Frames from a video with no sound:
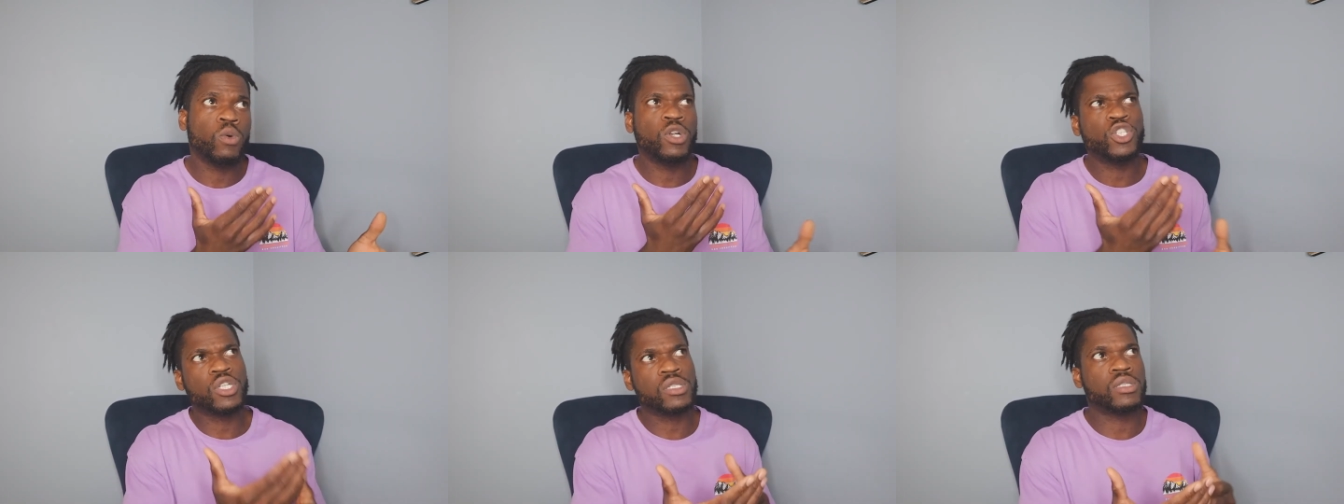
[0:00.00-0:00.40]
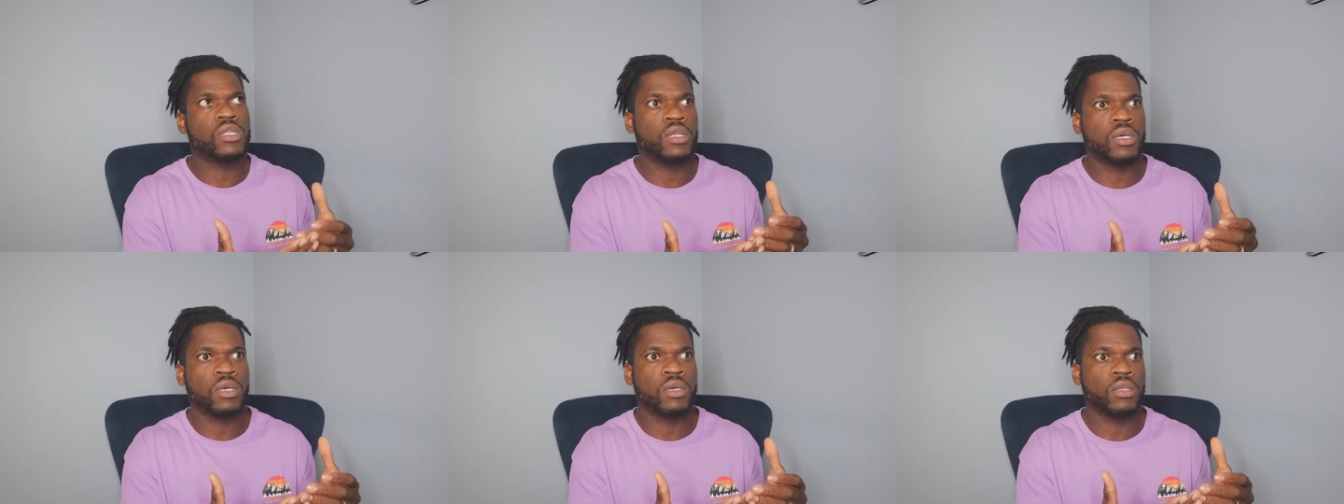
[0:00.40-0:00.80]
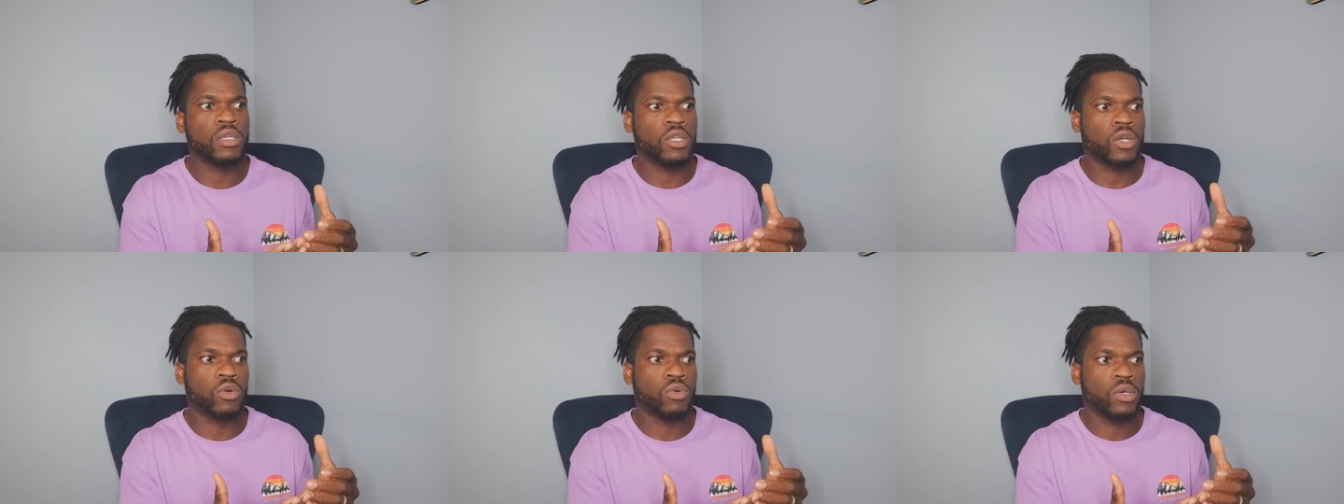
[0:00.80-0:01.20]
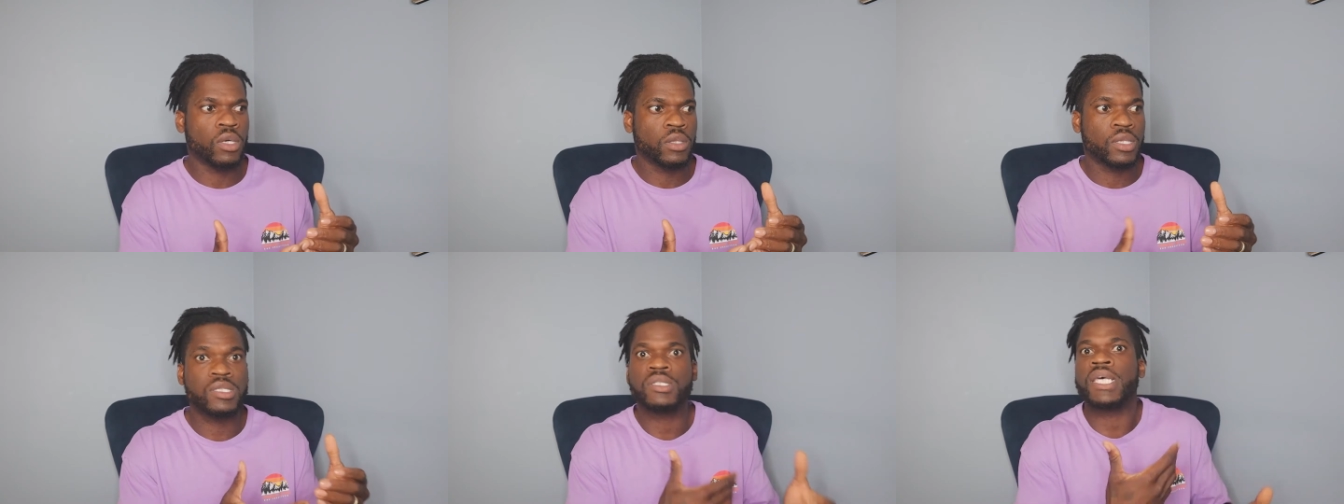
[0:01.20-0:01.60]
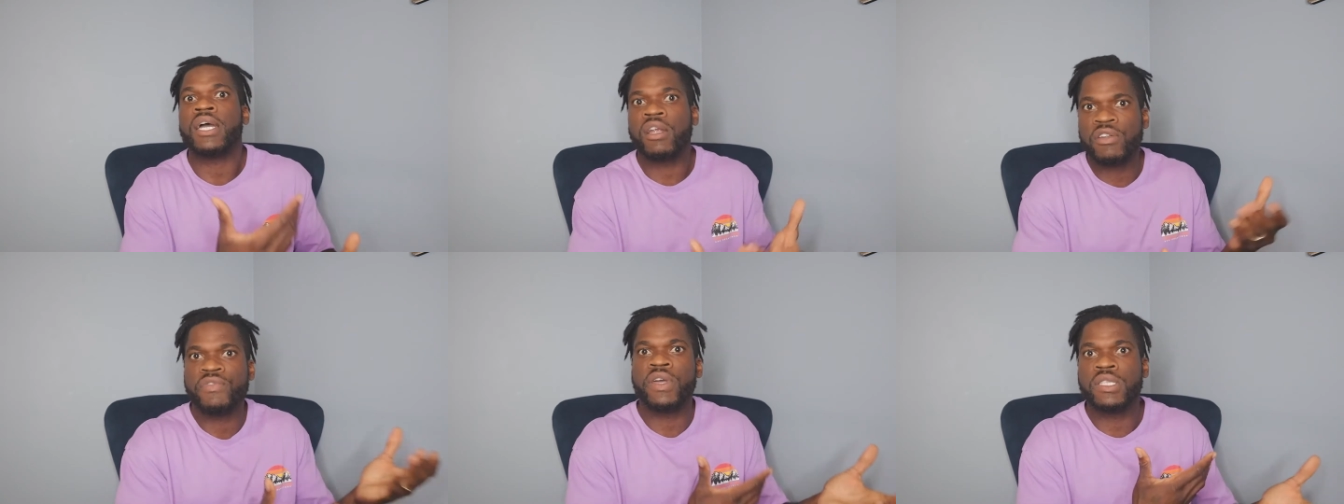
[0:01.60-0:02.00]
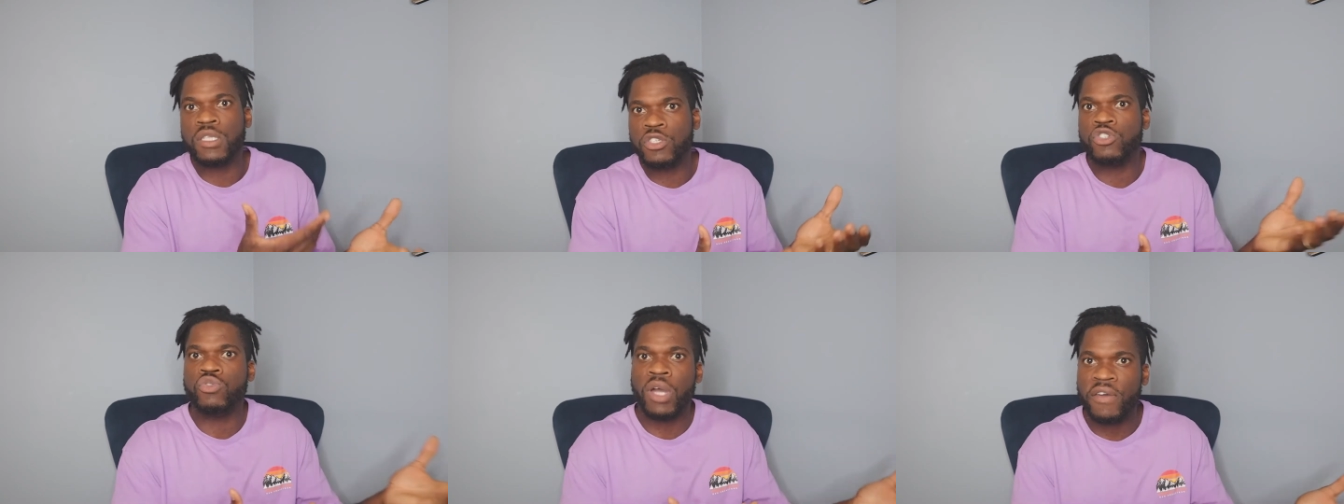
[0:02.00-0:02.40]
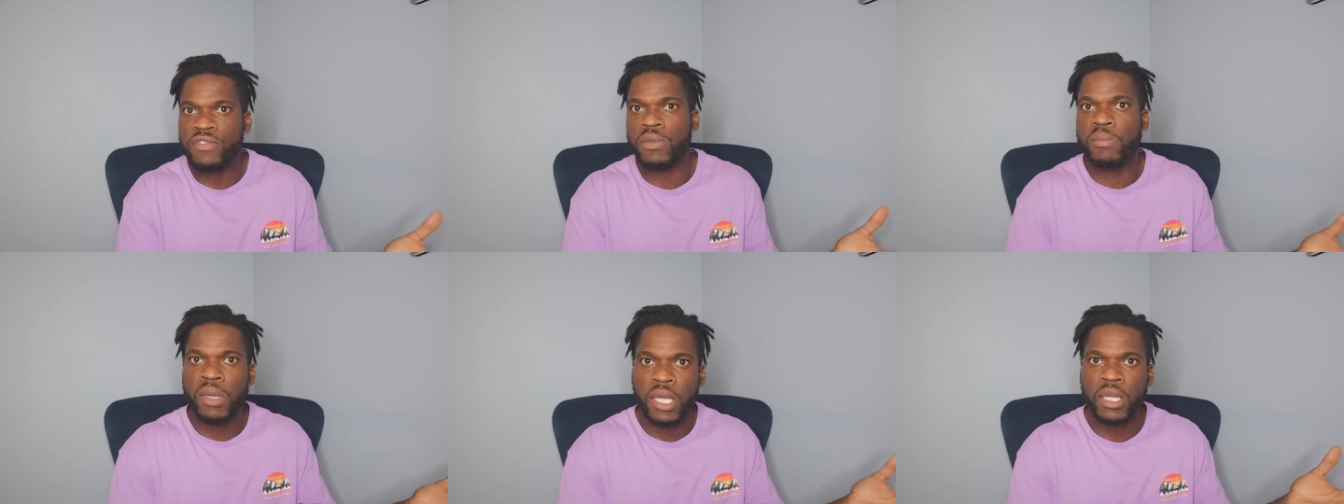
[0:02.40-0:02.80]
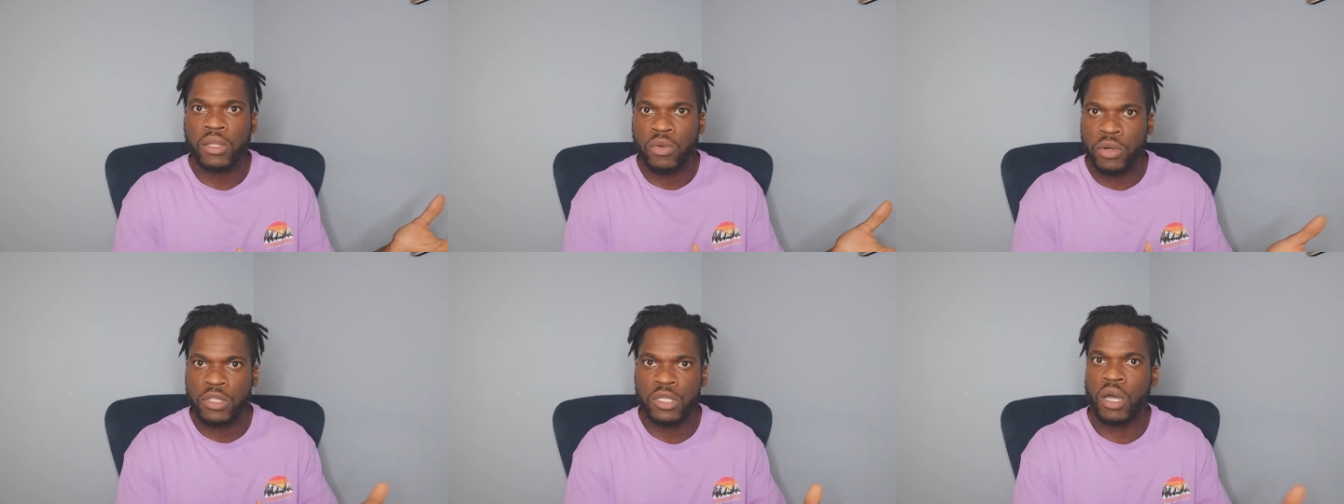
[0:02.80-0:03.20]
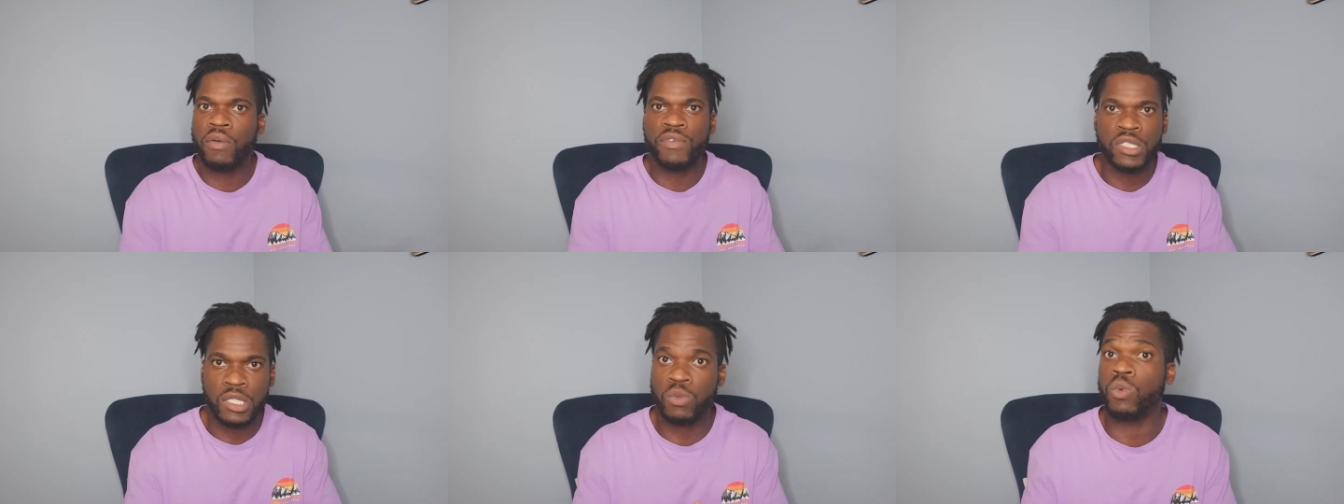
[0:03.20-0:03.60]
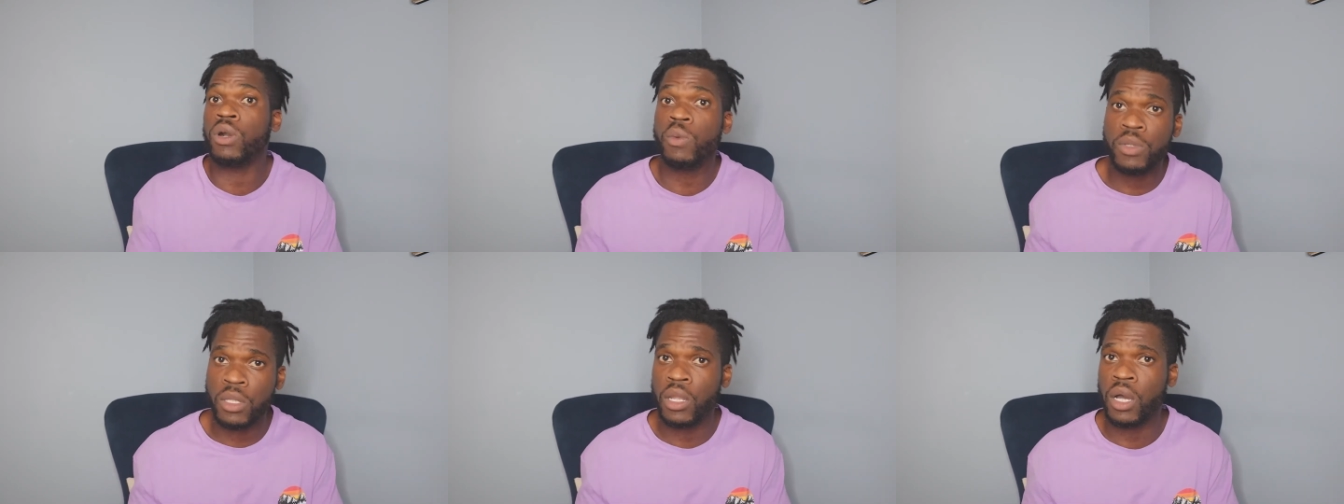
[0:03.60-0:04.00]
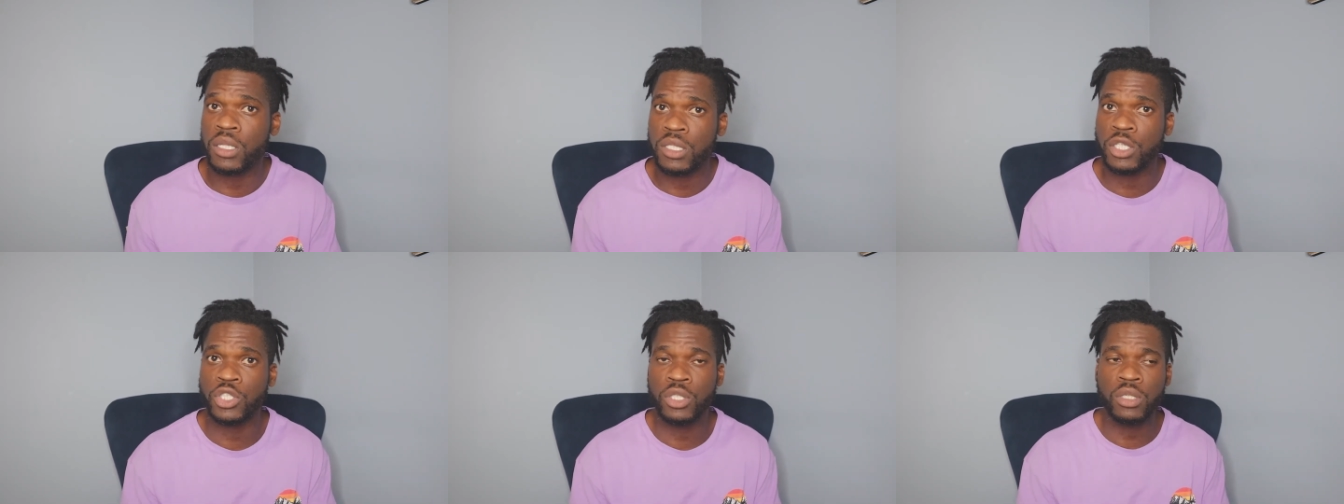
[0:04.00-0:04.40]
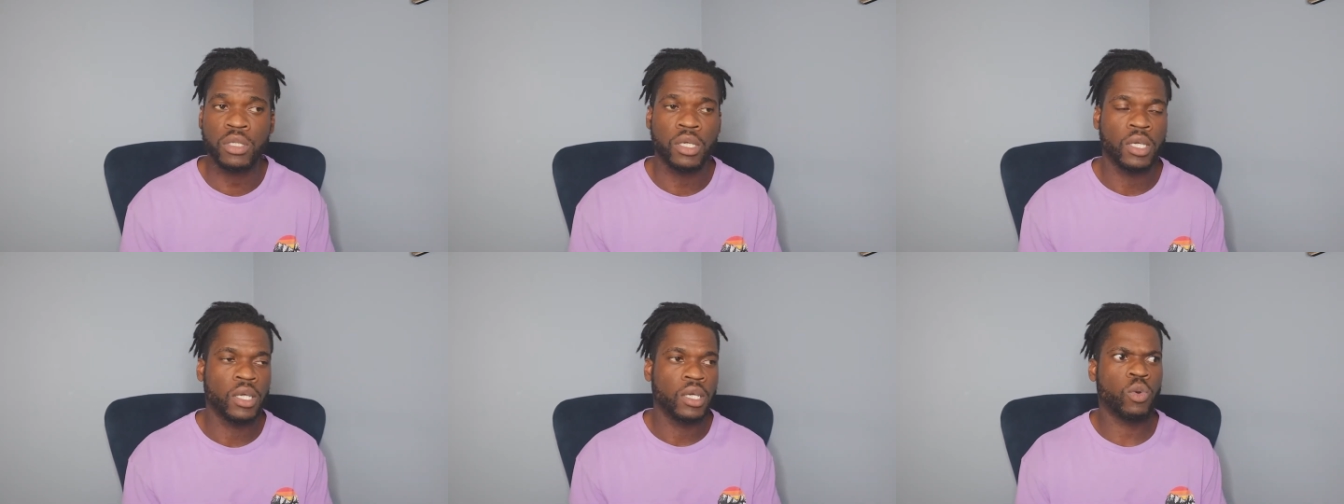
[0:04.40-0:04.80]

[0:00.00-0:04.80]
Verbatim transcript: or just the, you know, the sacrifice that you have to make in order to obviously work with a loctician.